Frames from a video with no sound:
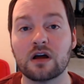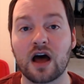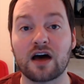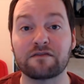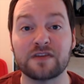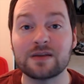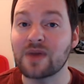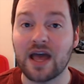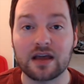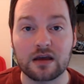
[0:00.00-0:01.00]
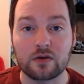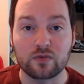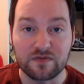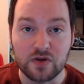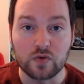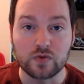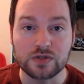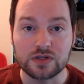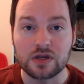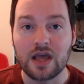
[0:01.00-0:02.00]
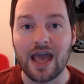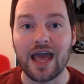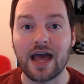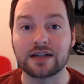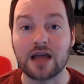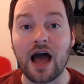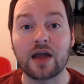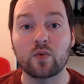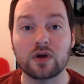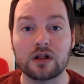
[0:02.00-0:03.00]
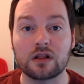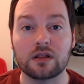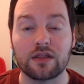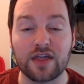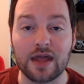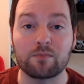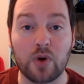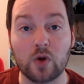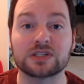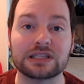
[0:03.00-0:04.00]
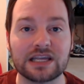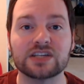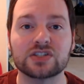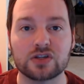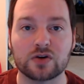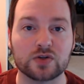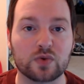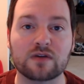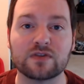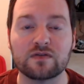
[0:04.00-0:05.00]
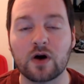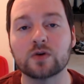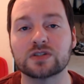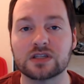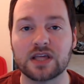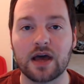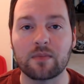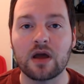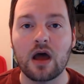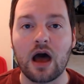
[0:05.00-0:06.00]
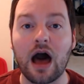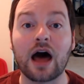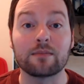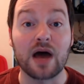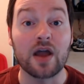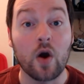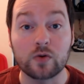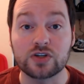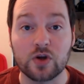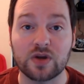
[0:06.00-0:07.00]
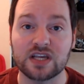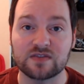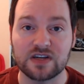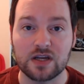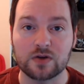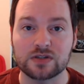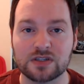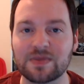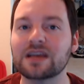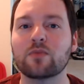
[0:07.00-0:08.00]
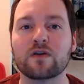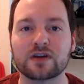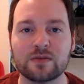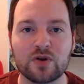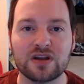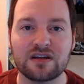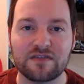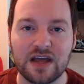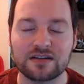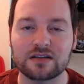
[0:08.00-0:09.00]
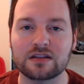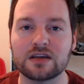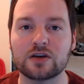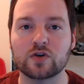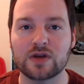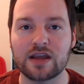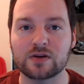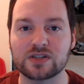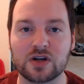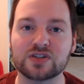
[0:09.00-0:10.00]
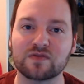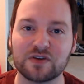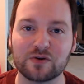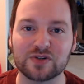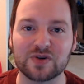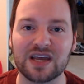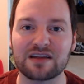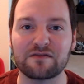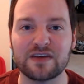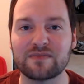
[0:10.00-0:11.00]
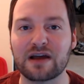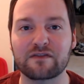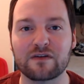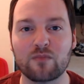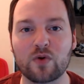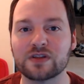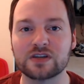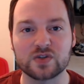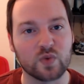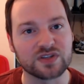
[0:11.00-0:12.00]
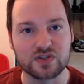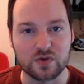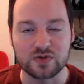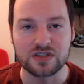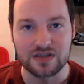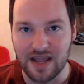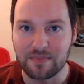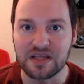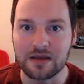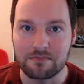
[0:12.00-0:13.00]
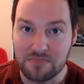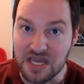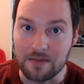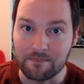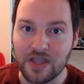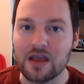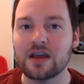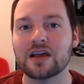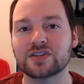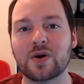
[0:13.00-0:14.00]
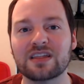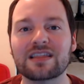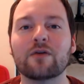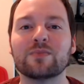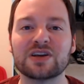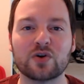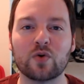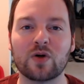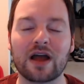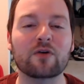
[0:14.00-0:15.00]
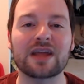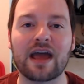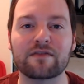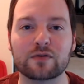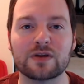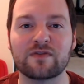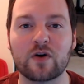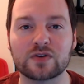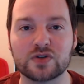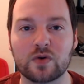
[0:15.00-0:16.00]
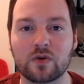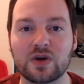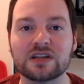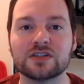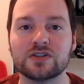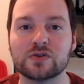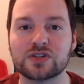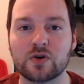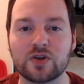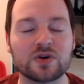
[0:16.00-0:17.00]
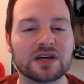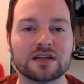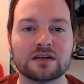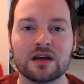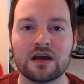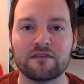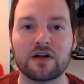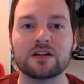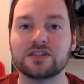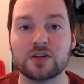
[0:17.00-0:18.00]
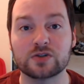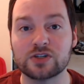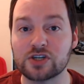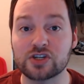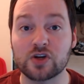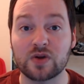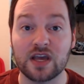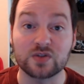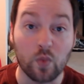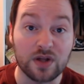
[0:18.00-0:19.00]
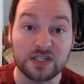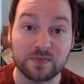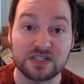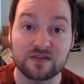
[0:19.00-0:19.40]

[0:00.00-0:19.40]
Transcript: feedback reviews, and I will then post links to those wherever you've hosted them on my own showcase videos. To make it more of a community event, the creators and also viewers are getting feedback from more than just one source, namely me. So I think that would be cool. I already have 3 folks who are willing to do so. You can volunteer to just showcase one specific